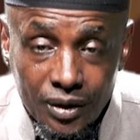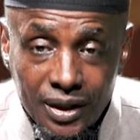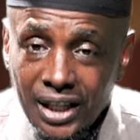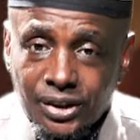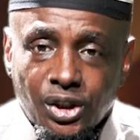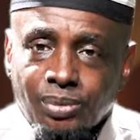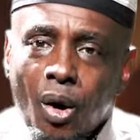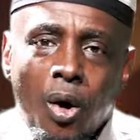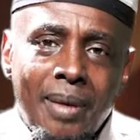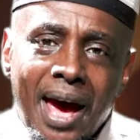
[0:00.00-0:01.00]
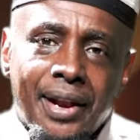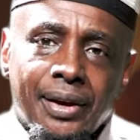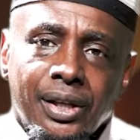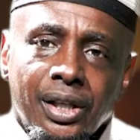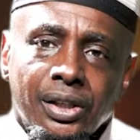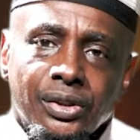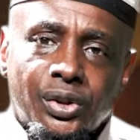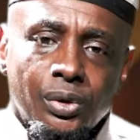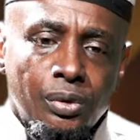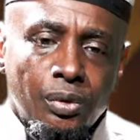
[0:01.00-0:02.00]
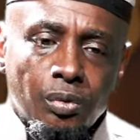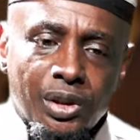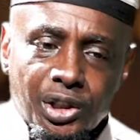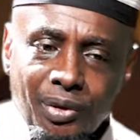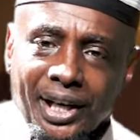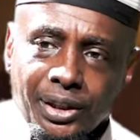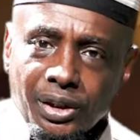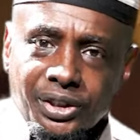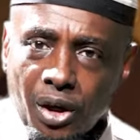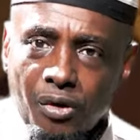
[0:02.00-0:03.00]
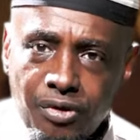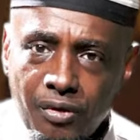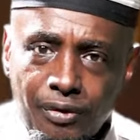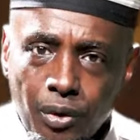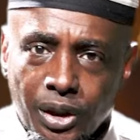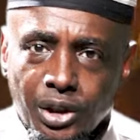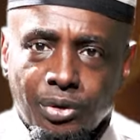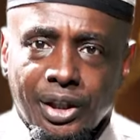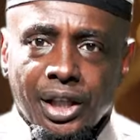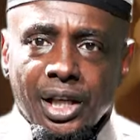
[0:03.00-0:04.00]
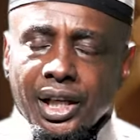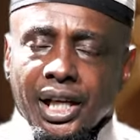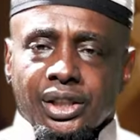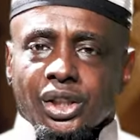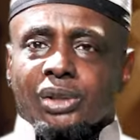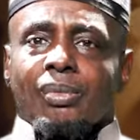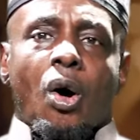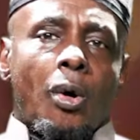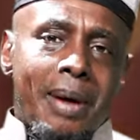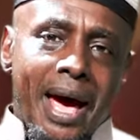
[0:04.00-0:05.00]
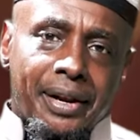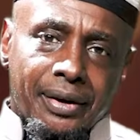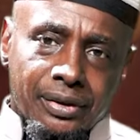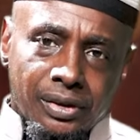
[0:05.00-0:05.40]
It's a small matter to restrain yourself from food and drink. It's a small matter.